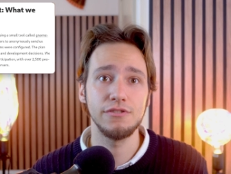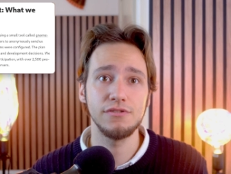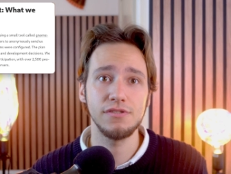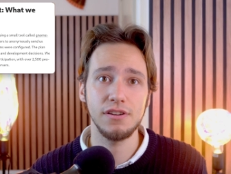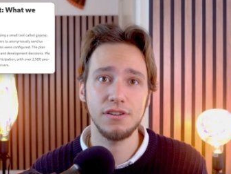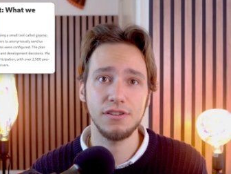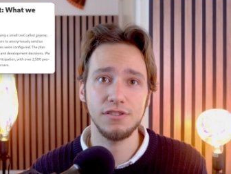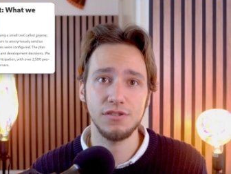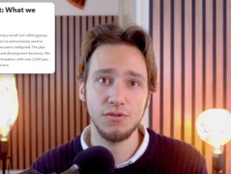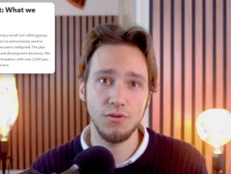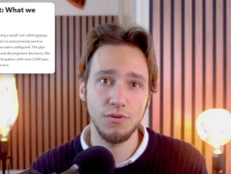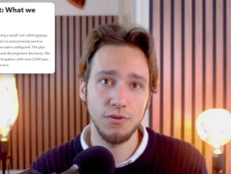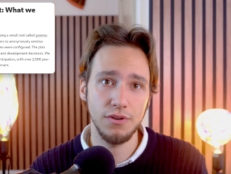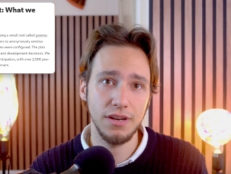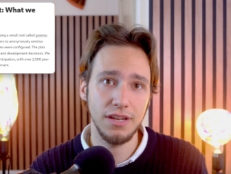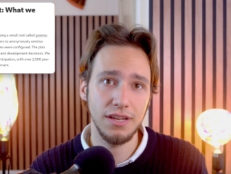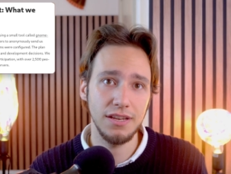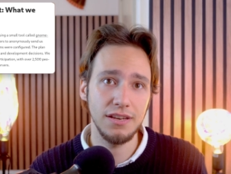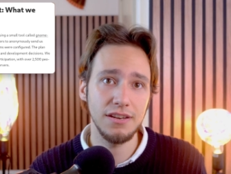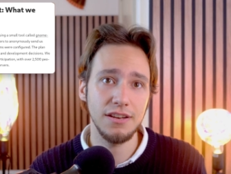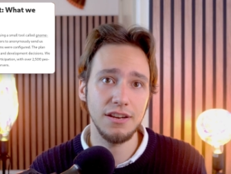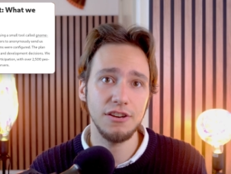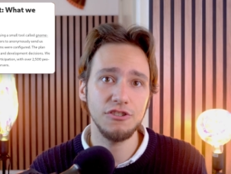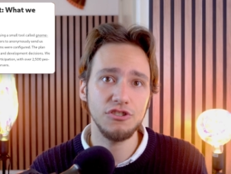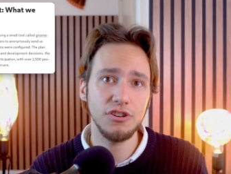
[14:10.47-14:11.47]
users could
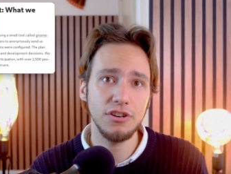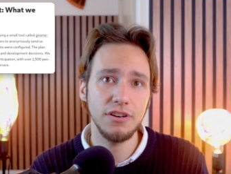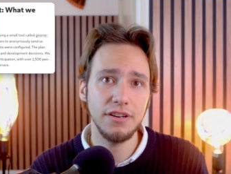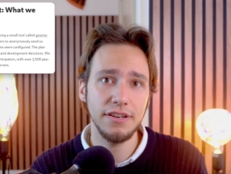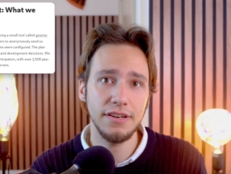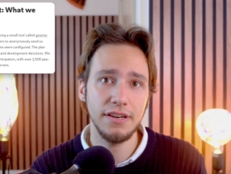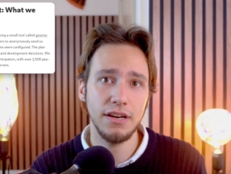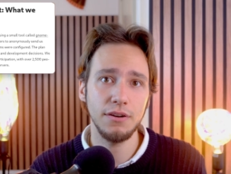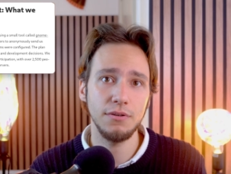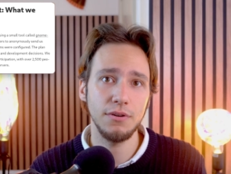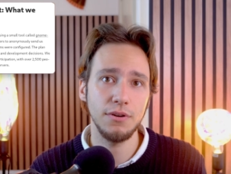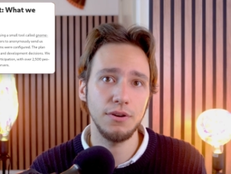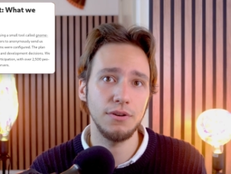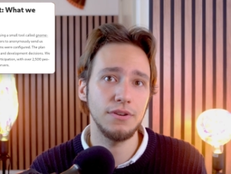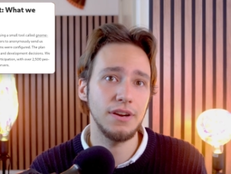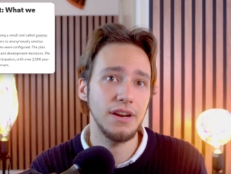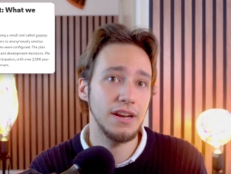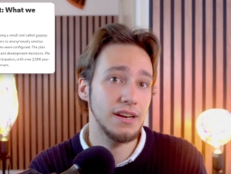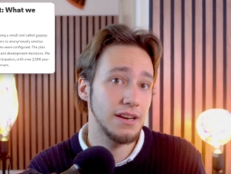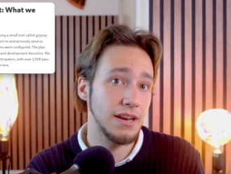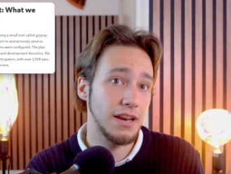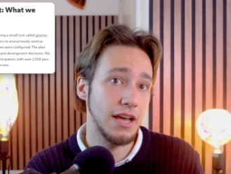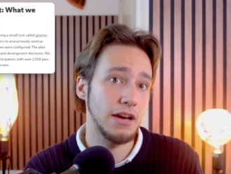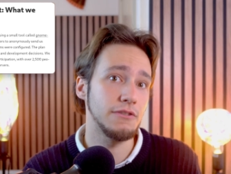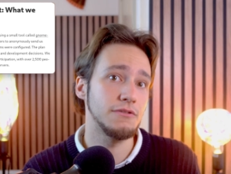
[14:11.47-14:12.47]
intentionally download
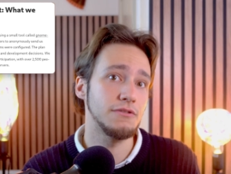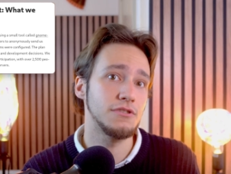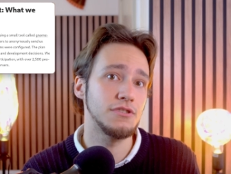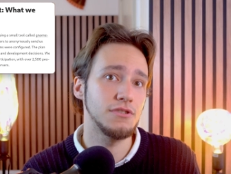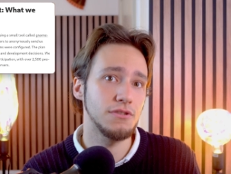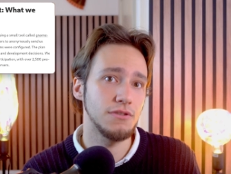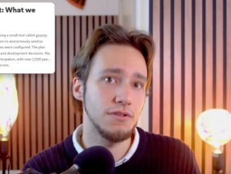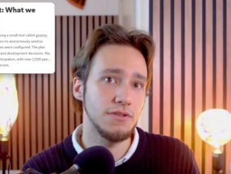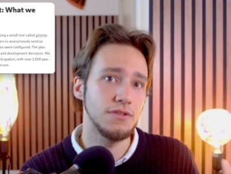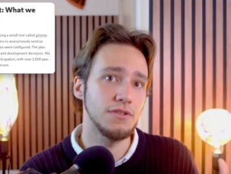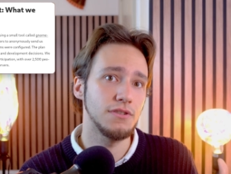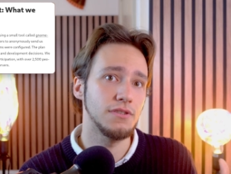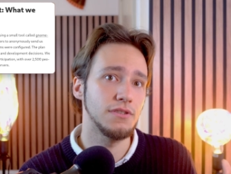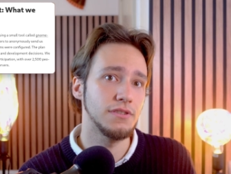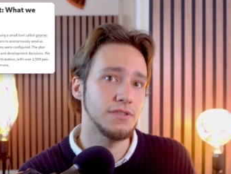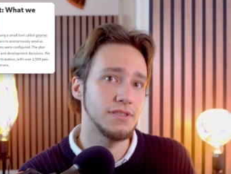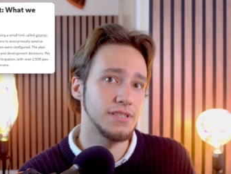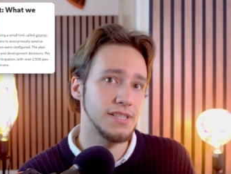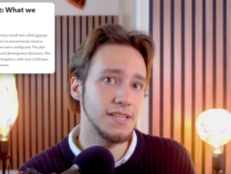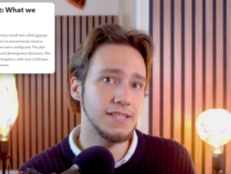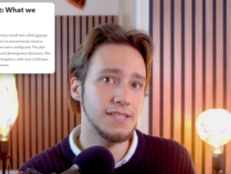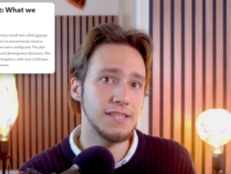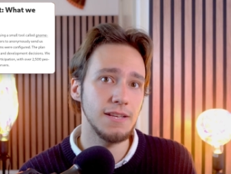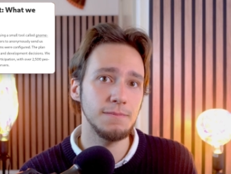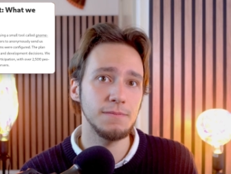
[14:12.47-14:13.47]
and launch on their
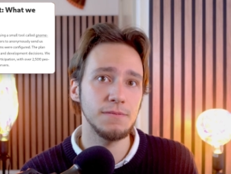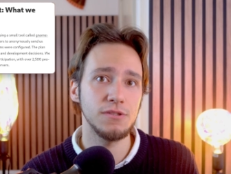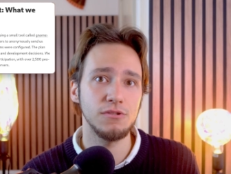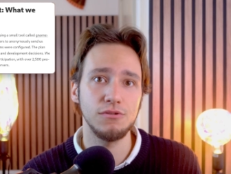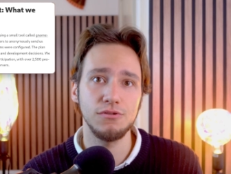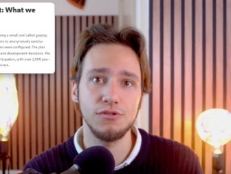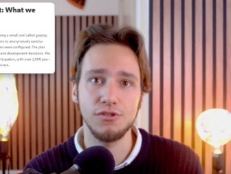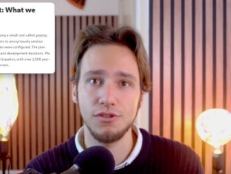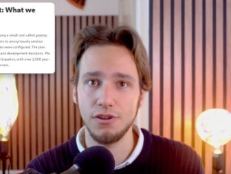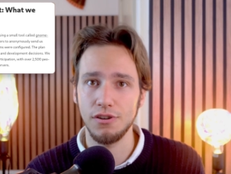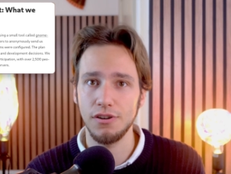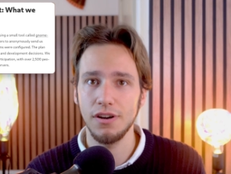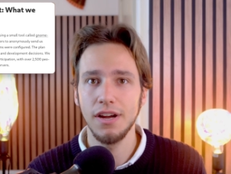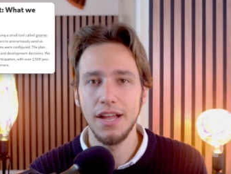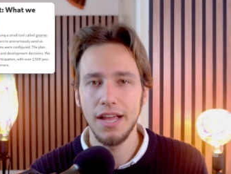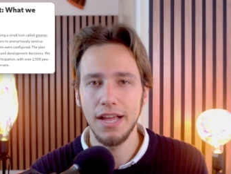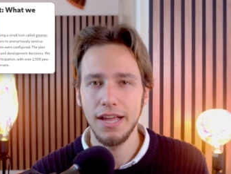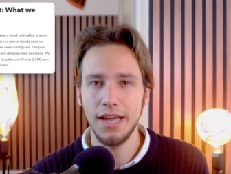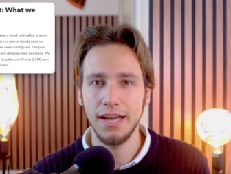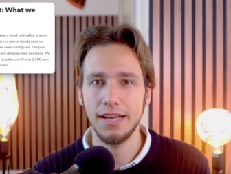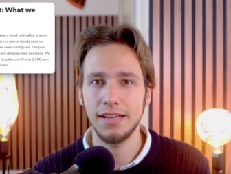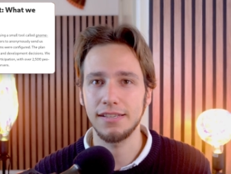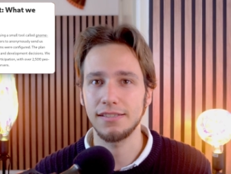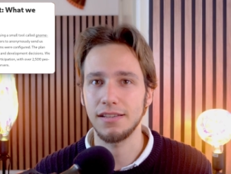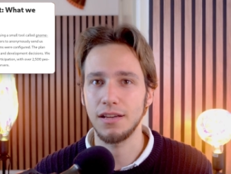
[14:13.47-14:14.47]
systems to share
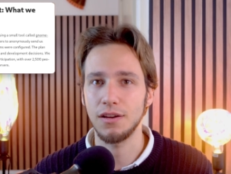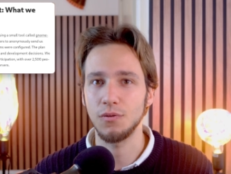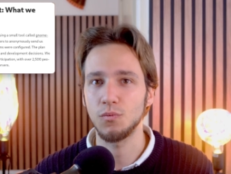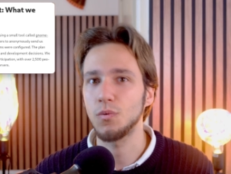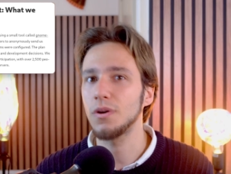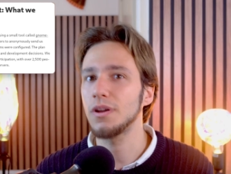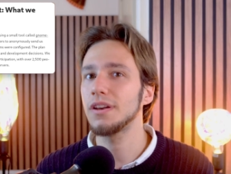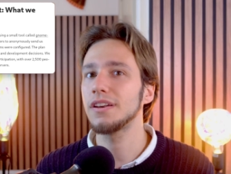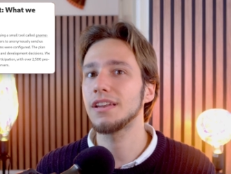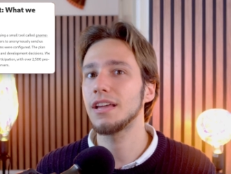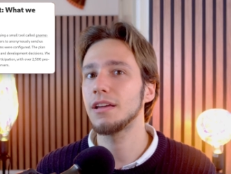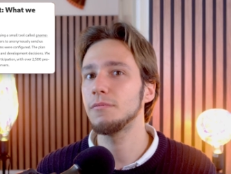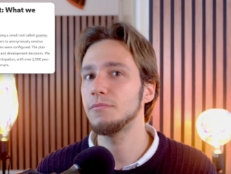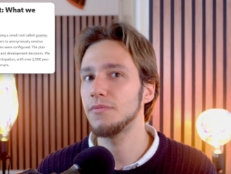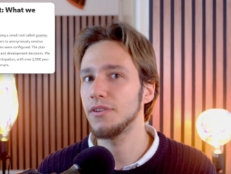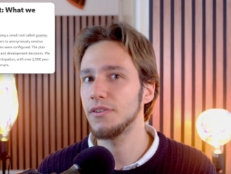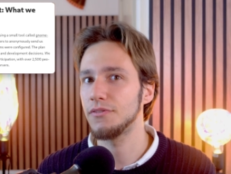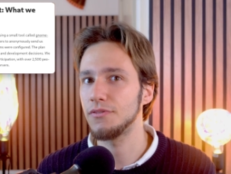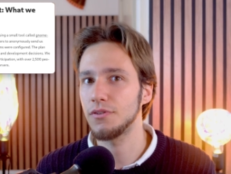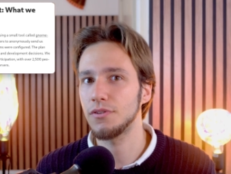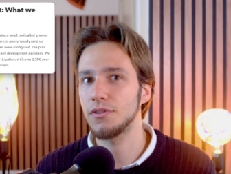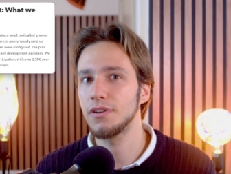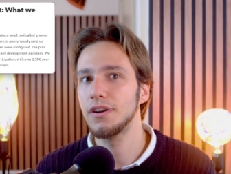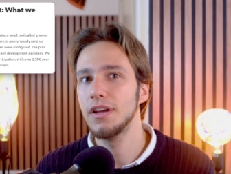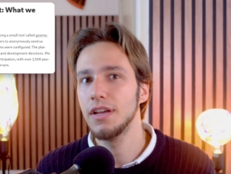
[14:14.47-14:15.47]
as a one-time
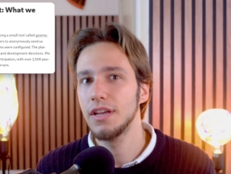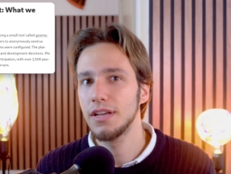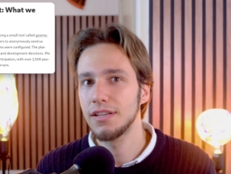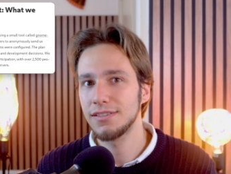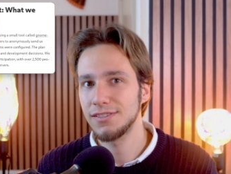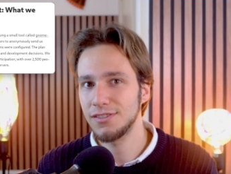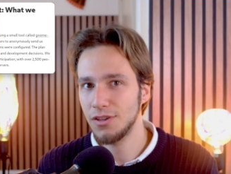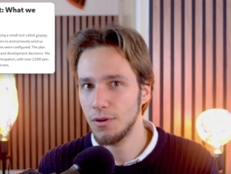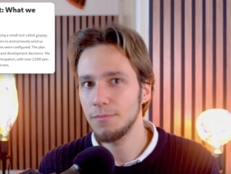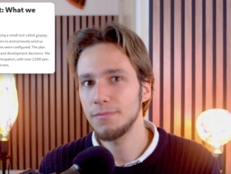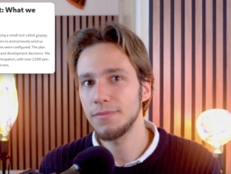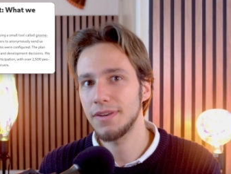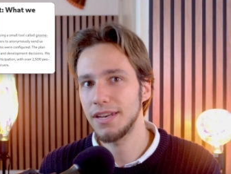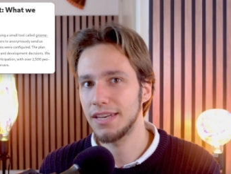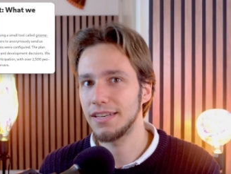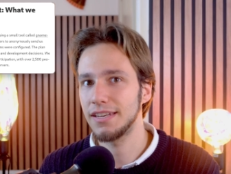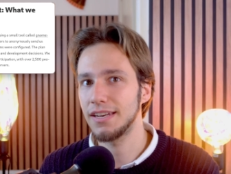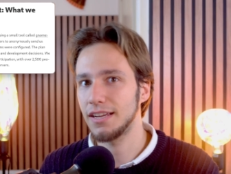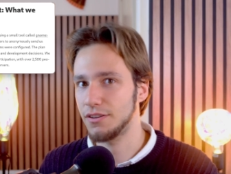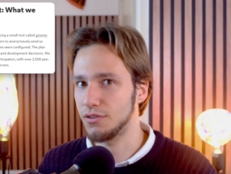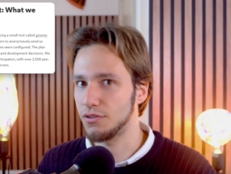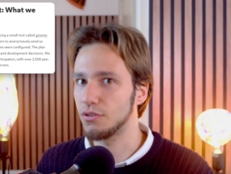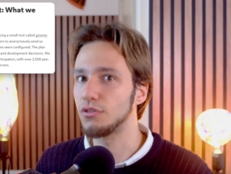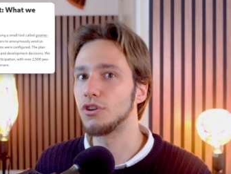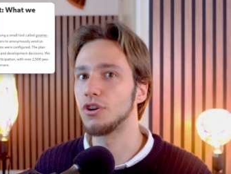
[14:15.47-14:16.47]
favor some
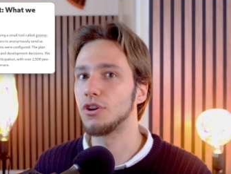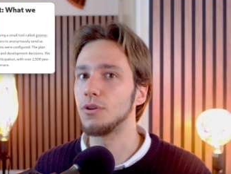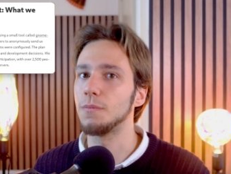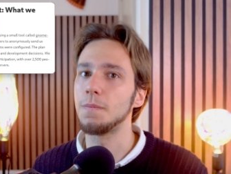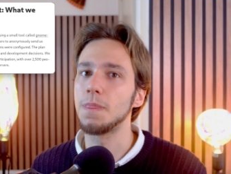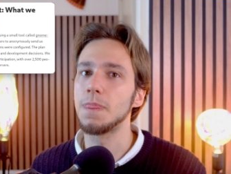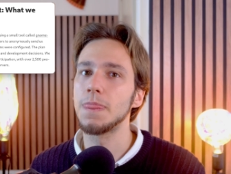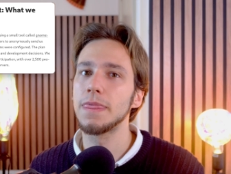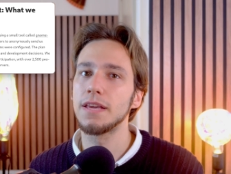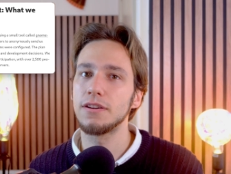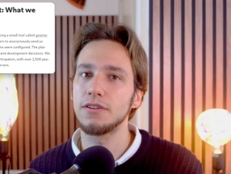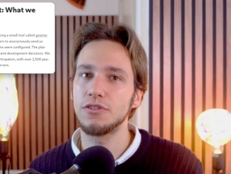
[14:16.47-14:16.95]
data to GNOME.